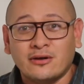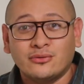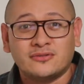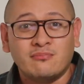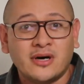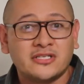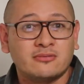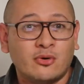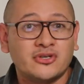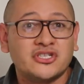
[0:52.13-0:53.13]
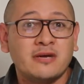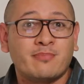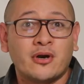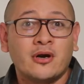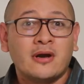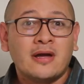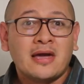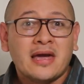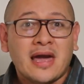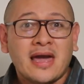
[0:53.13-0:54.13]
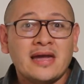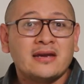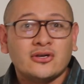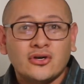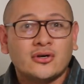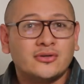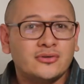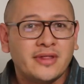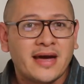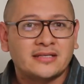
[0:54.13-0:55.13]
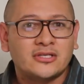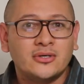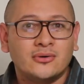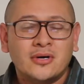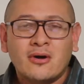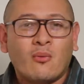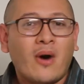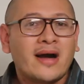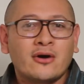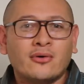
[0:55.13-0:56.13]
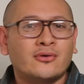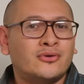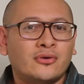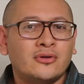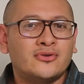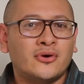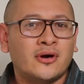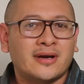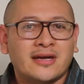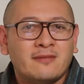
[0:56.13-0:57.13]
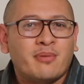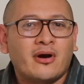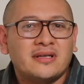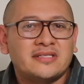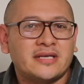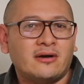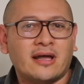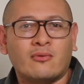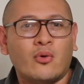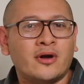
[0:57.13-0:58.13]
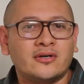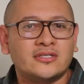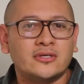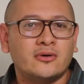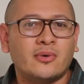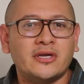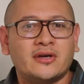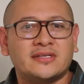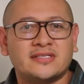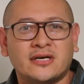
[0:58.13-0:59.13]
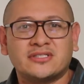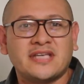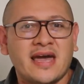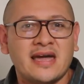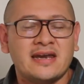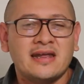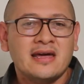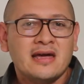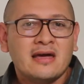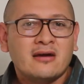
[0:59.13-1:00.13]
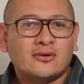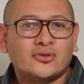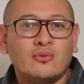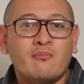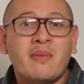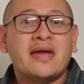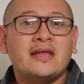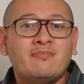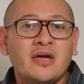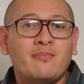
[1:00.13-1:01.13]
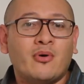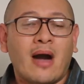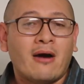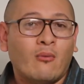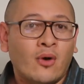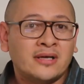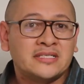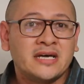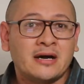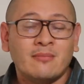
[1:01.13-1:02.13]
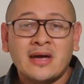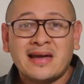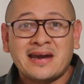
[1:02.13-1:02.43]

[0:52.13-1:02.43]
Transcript: It was much more cheaper, and you could do that too. Why go to door to door? You probably sell like one or two when you can sell 10 to many people at one time.